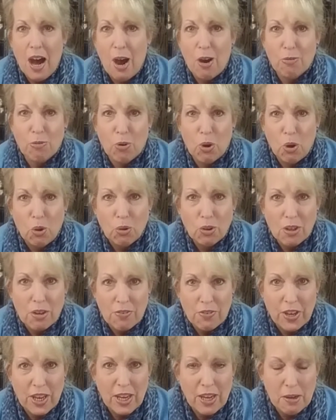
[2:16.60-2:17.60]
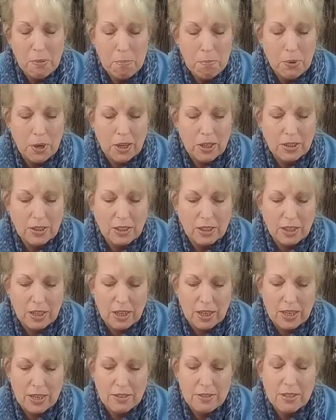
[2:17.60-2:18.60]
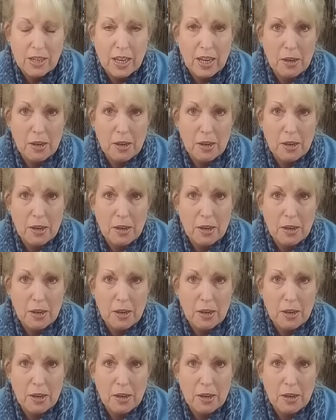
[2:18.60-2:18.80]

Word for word: a roll of Heat and Bond Lite.